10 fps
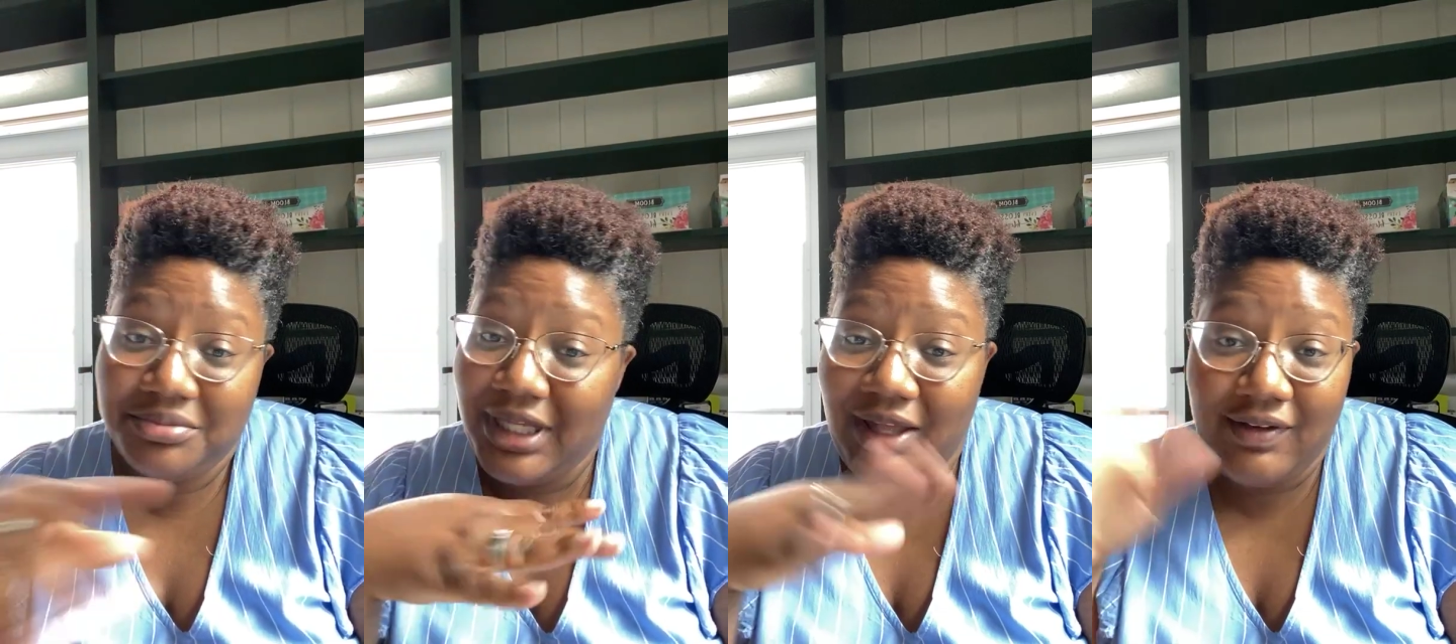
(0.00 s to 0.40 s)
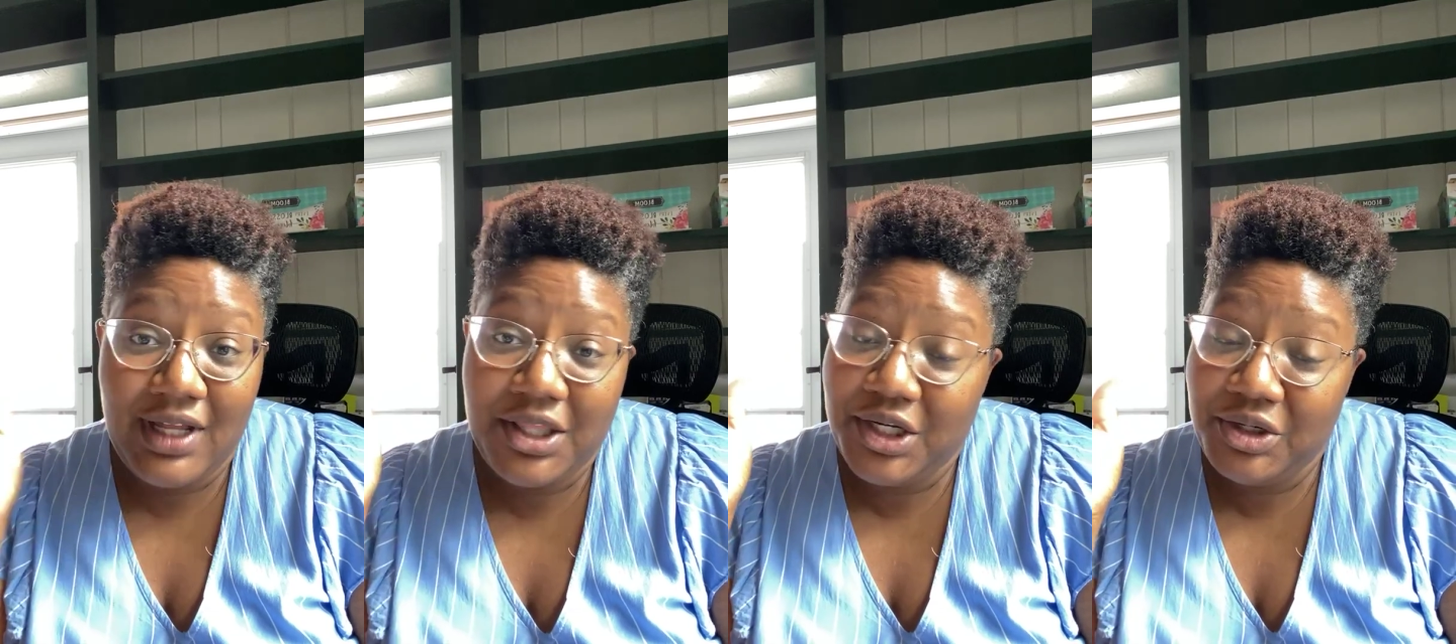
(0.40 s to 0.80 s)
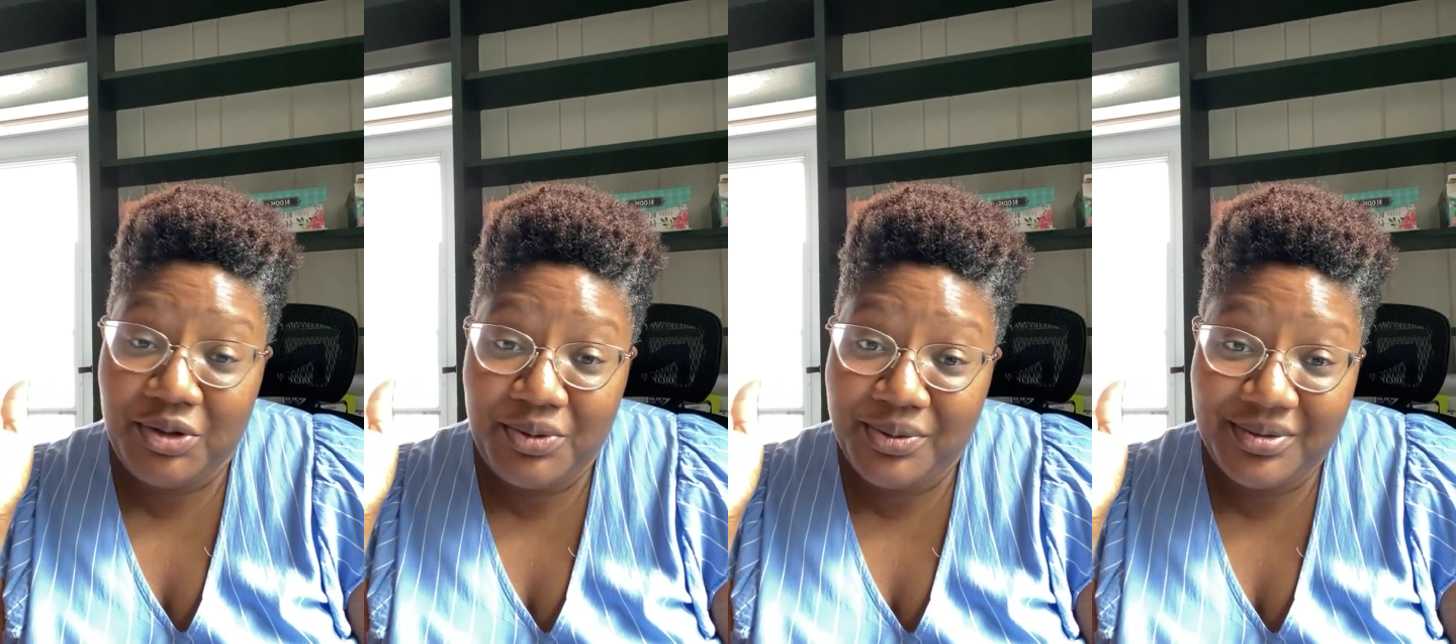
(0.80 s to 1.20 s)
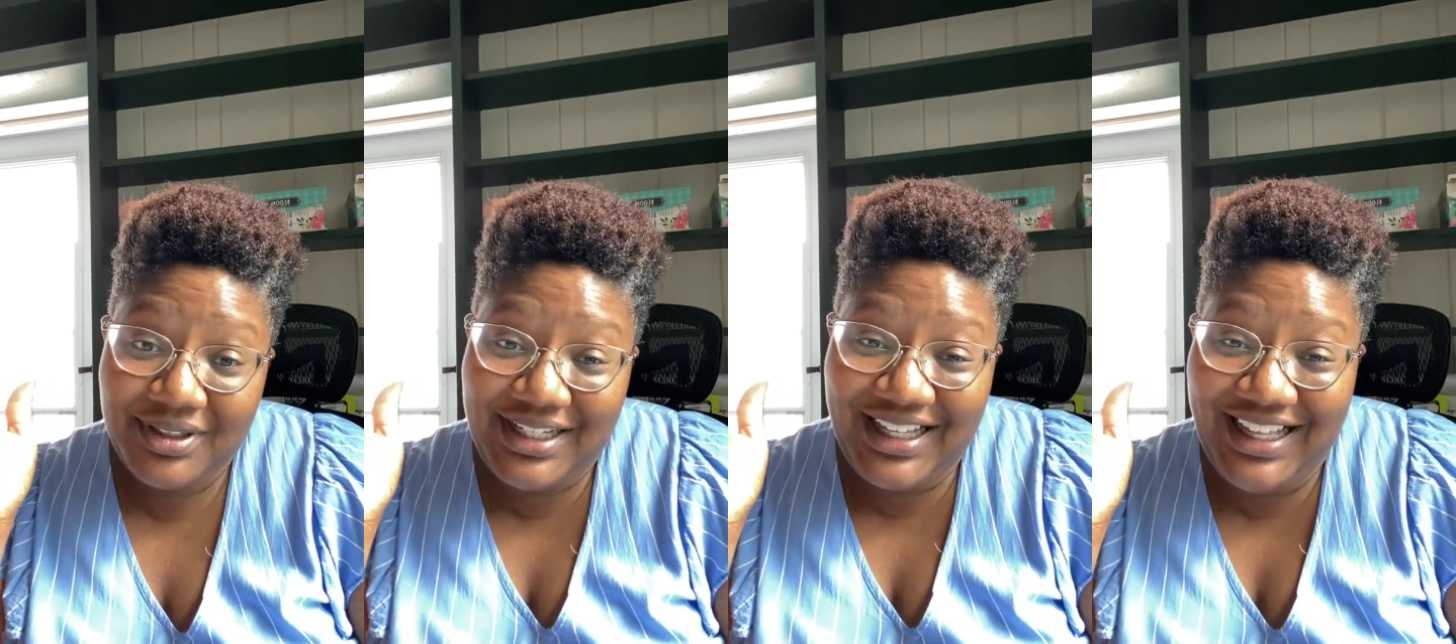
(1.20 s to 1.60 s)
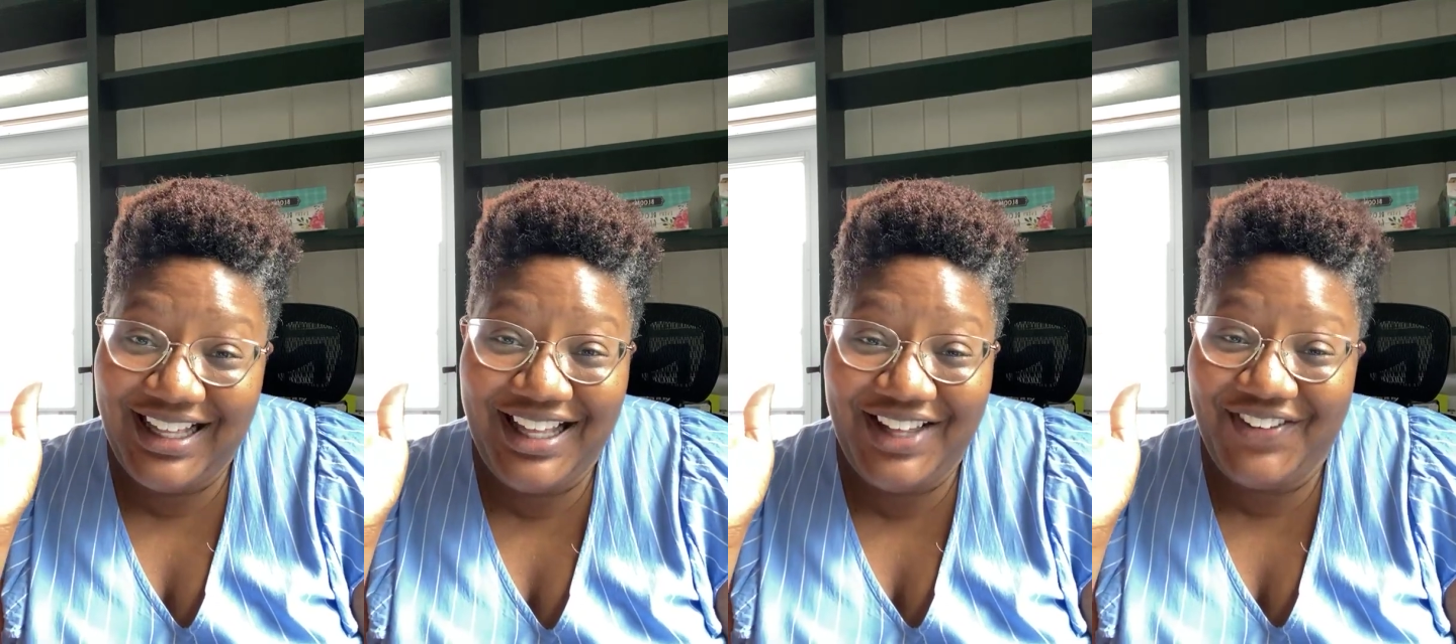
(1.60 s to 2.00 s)
It had nothing to do
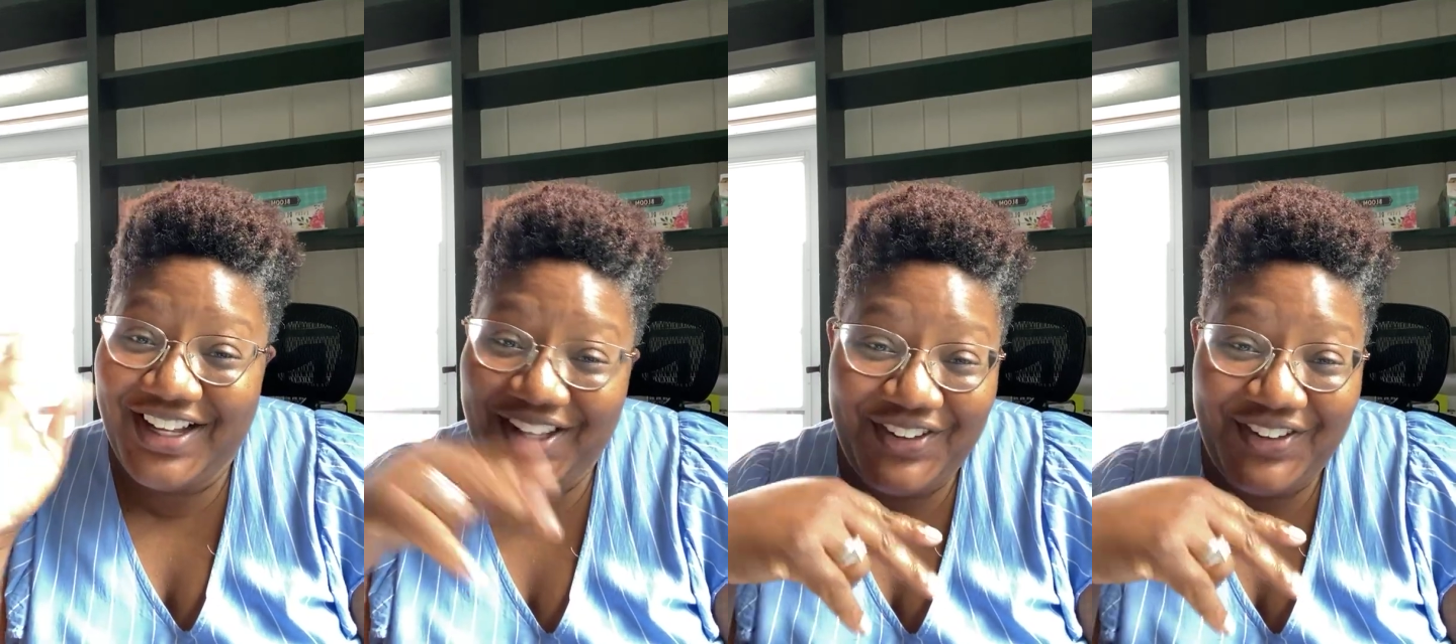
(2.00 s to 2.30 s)
with